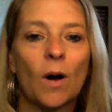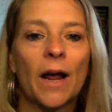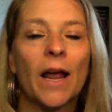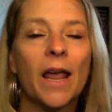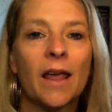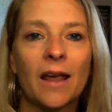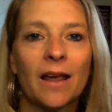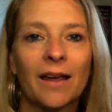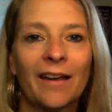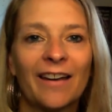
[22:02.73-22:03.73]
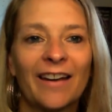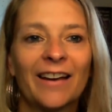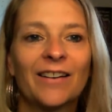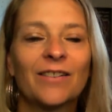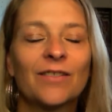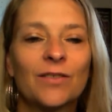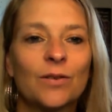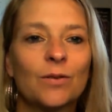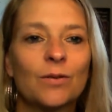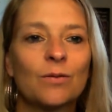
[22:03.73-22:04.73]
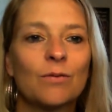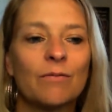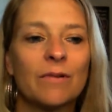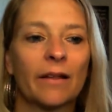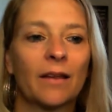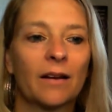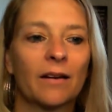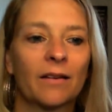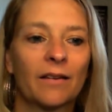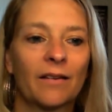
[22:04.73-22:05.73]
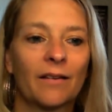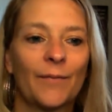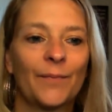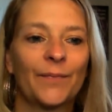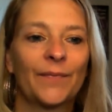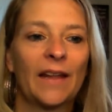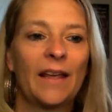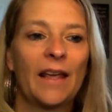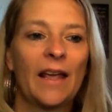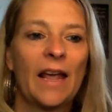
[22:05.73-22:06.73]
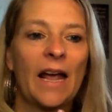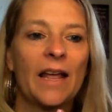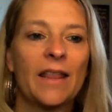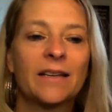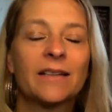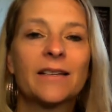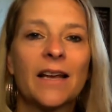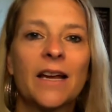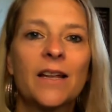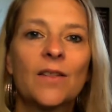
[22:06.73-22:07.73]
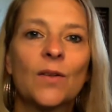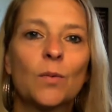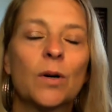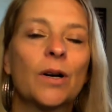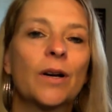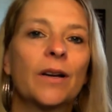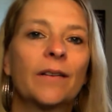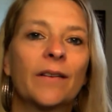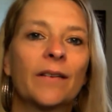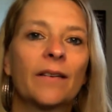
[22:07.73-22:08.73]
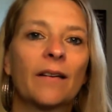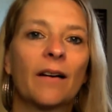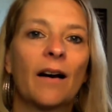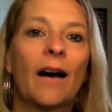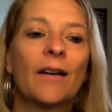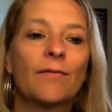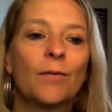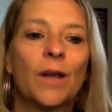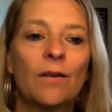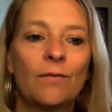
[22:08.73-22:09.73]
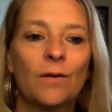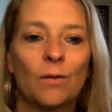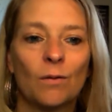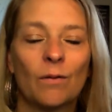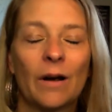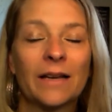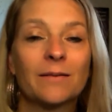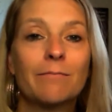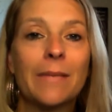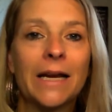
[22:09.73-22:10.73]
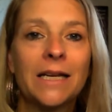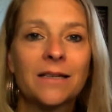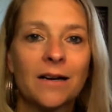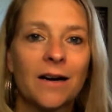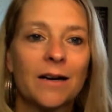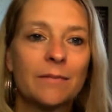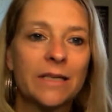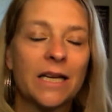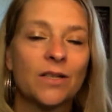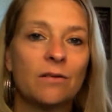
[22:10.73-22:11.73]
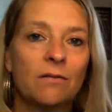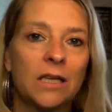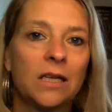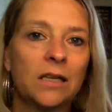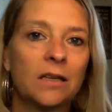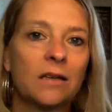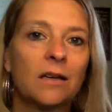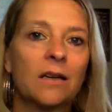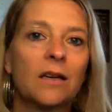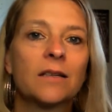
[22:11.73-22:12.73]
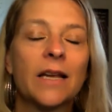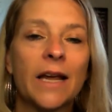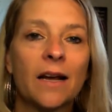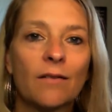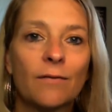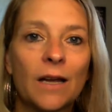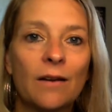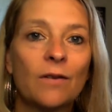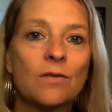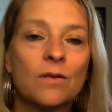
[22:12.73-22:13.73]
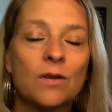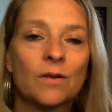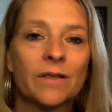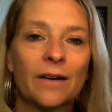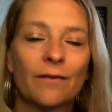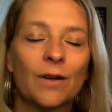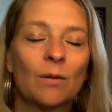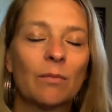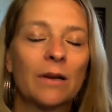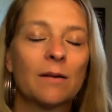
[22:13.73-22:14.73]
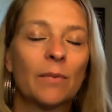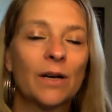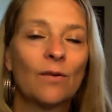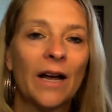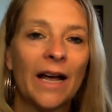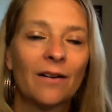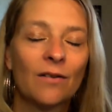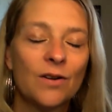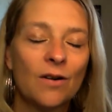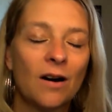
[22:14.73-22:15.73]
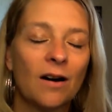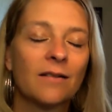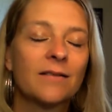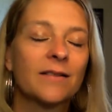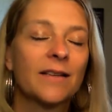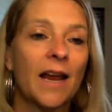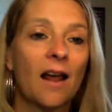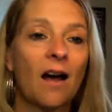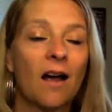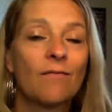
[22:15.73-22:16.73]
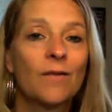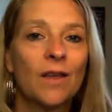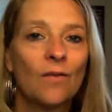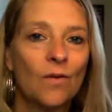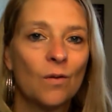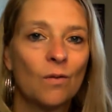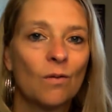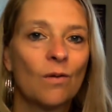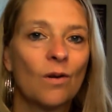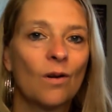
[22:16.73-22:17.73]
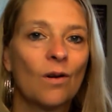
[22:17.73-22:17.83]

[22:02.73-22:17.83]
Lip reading: away into nothingness. And then say the words, I forgive you, as many times as you need. Saying, I forgive you to yourself. You can bring your hand on your heart. Say, I forgive you.